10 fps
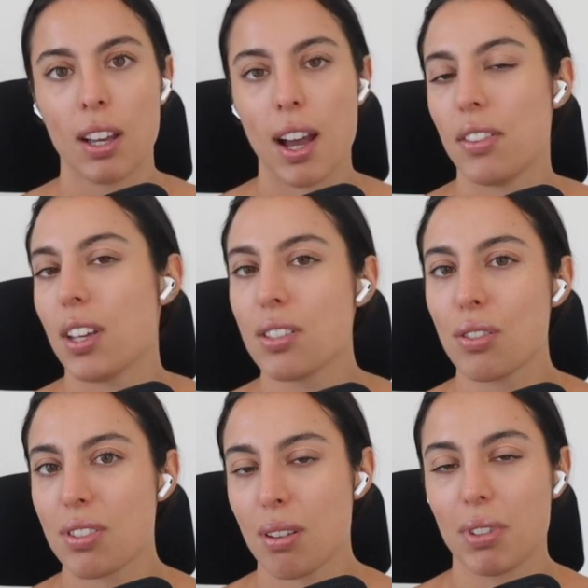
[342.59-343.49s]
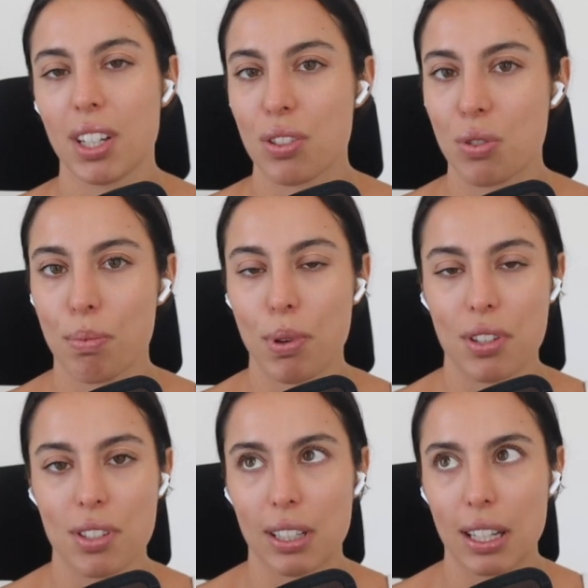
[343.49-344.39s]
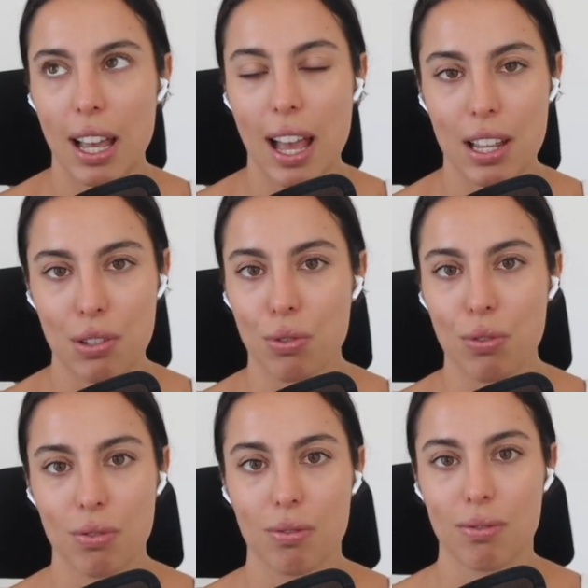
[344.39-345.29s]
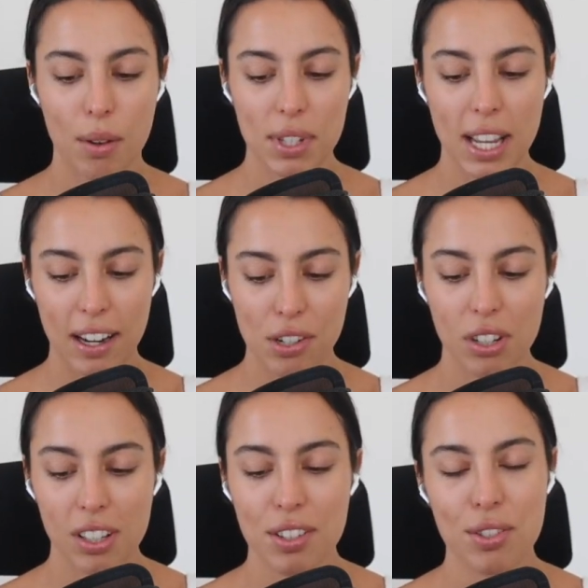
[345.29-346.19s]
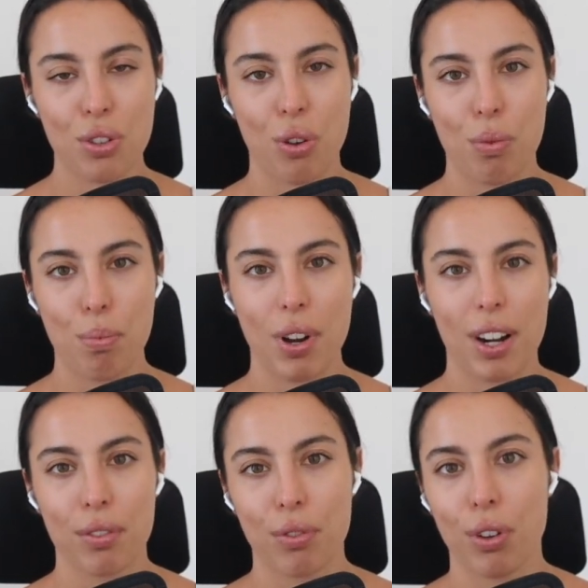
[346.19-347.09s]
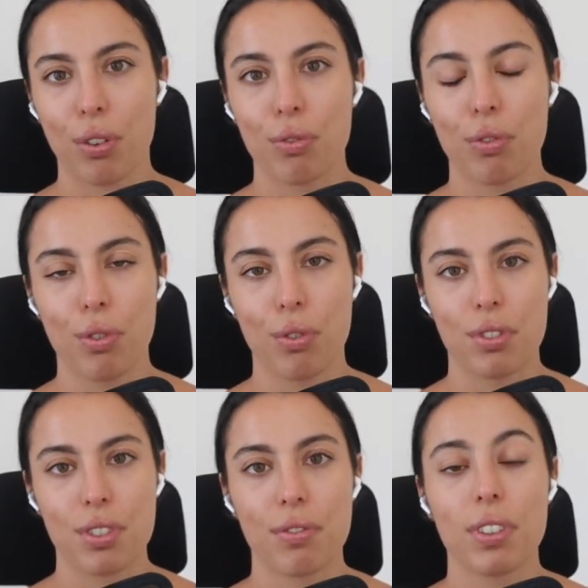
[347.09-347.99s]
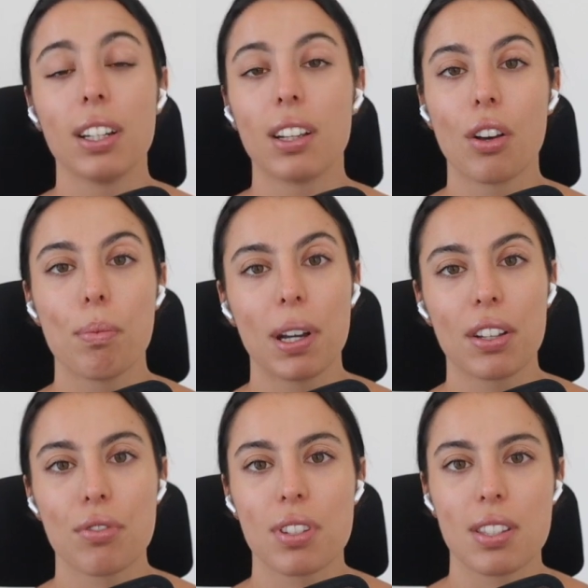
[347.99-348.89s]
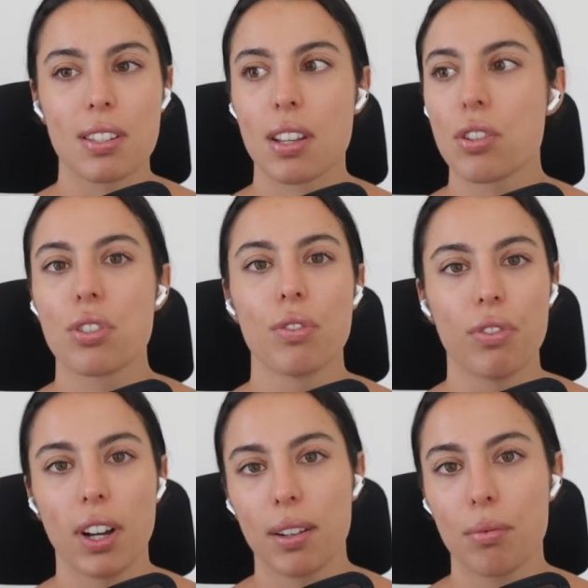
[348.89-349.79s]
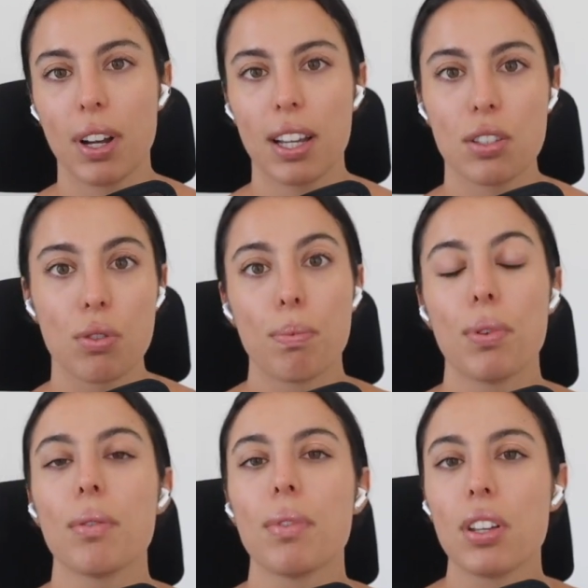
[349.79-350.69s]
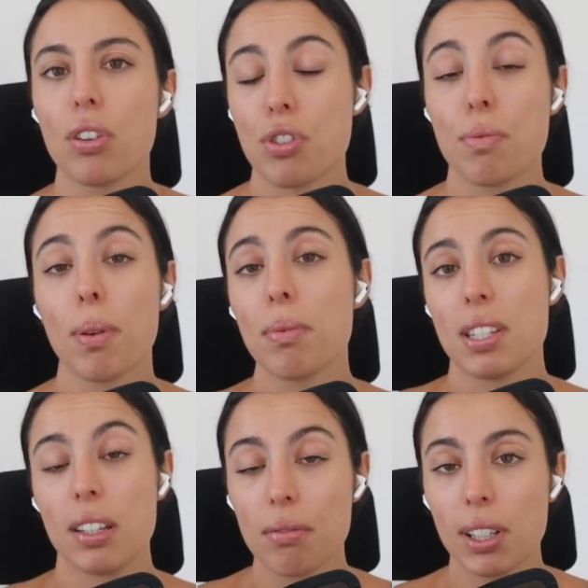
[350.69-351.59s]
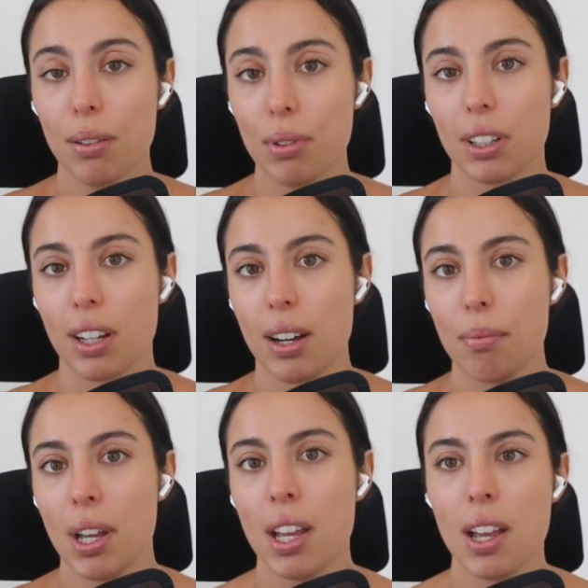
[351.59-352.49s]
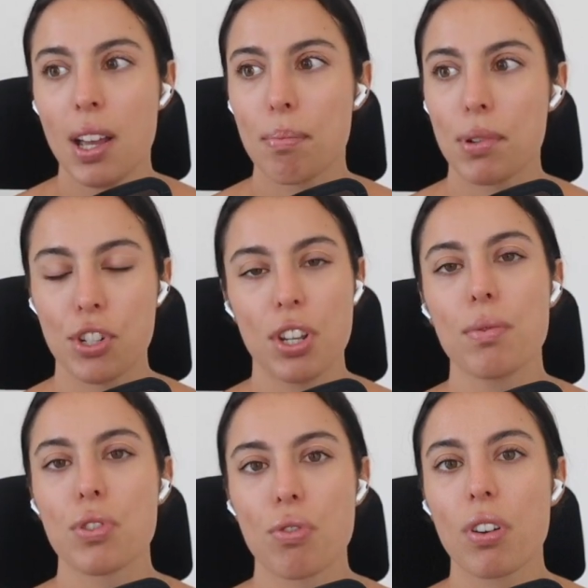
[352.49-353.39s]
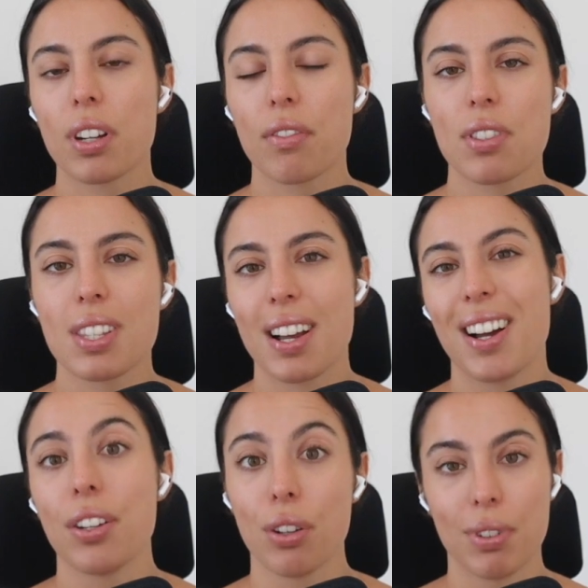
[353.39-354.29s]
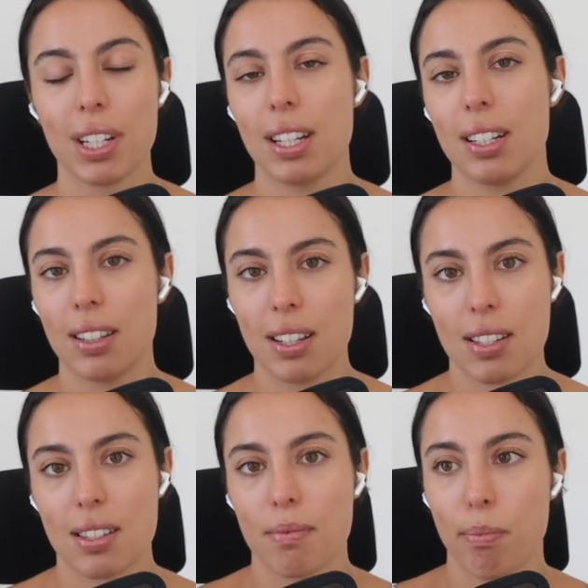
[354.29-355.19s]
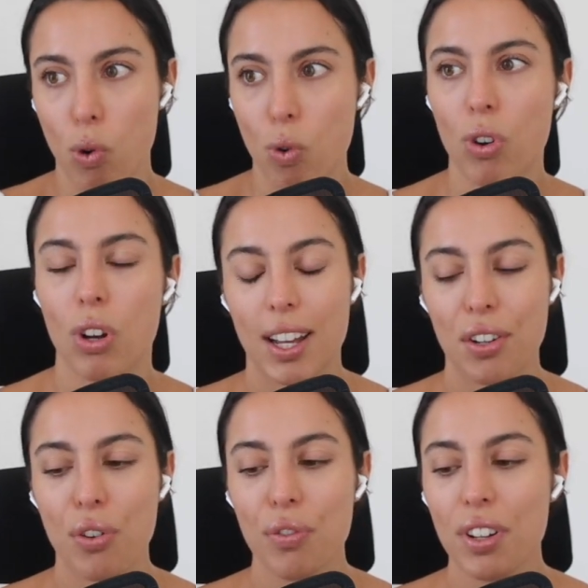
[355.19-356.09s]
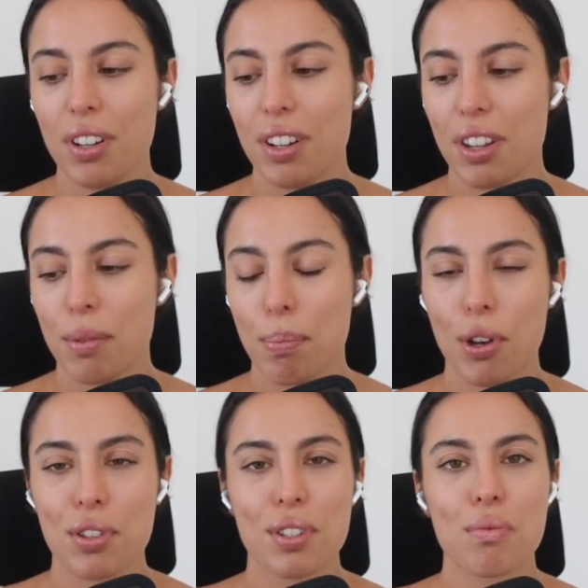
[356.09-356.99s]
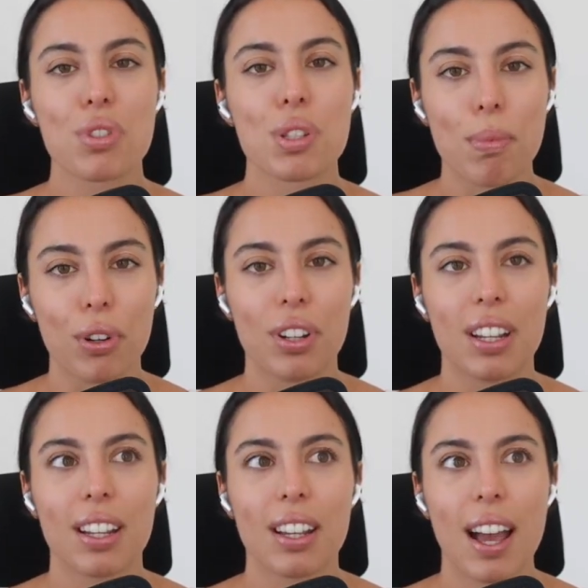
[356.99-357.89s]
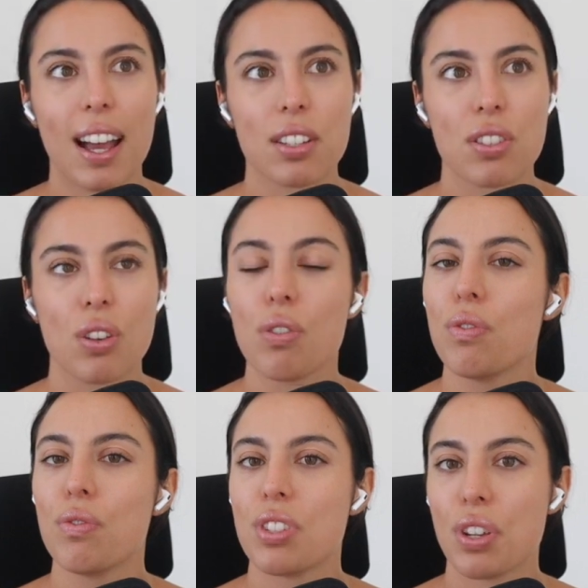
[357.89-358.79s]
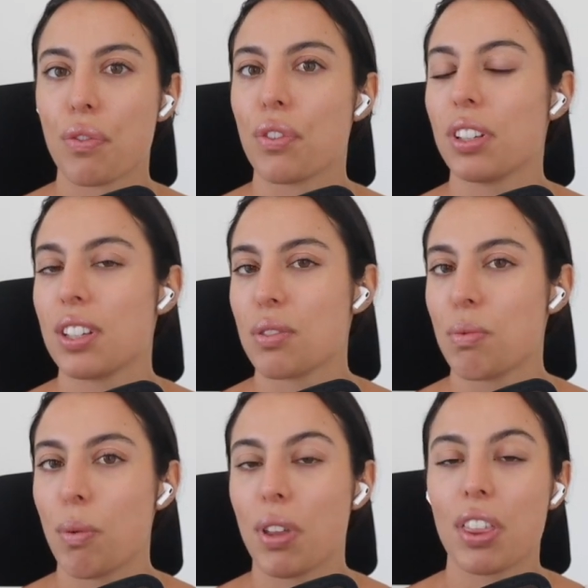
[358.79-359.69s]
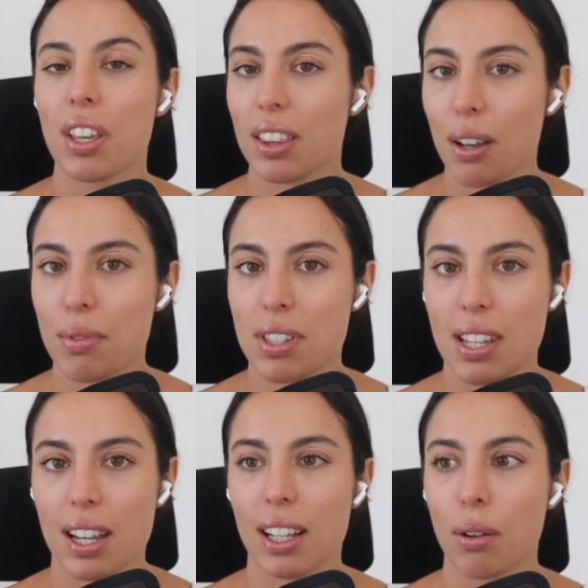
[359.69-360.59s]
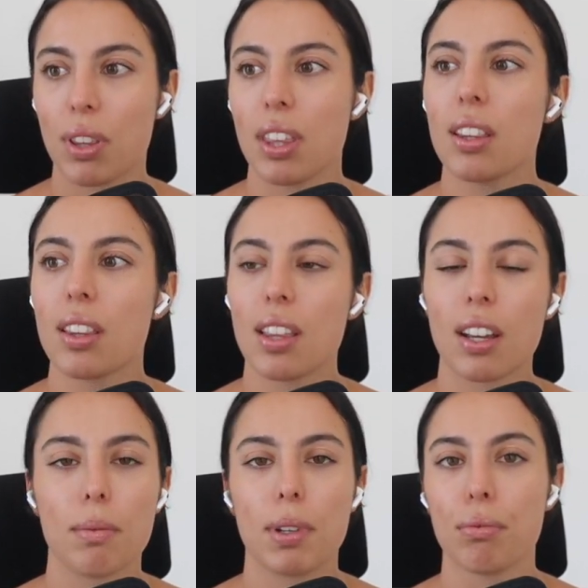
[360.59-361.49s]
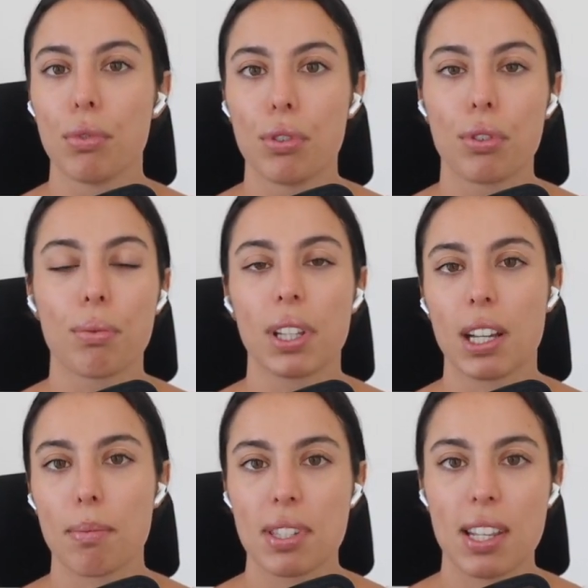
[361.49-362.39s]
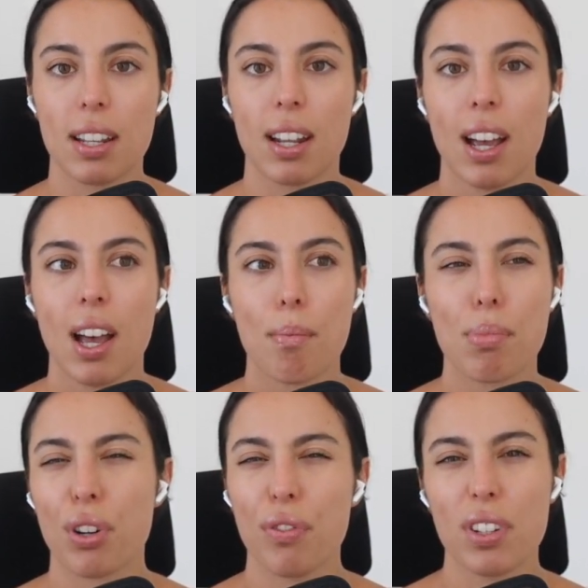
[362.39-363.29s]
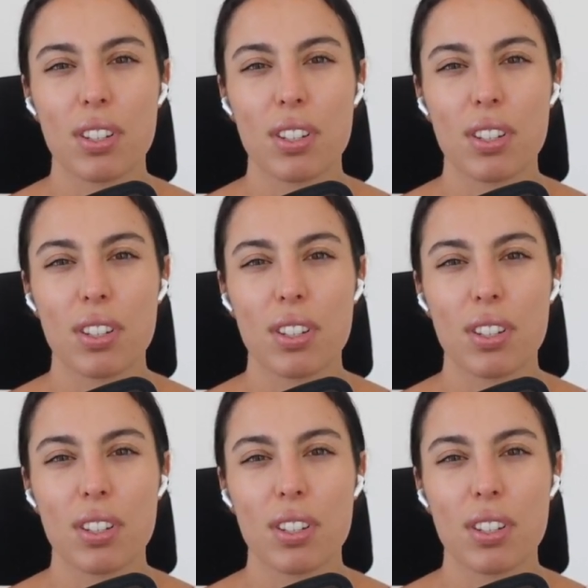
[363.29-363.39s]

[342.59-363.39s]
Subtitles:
And that's not something I took personally at all. I was actually so proud of her for defending her boundaries in such a defiant way, to a point where, she probably did really want to come, but she was strong enough to say, I know I need this more. And often the person responding acts so differently to what we think they would say. Like, we think that they're going to be rude or really upset, but often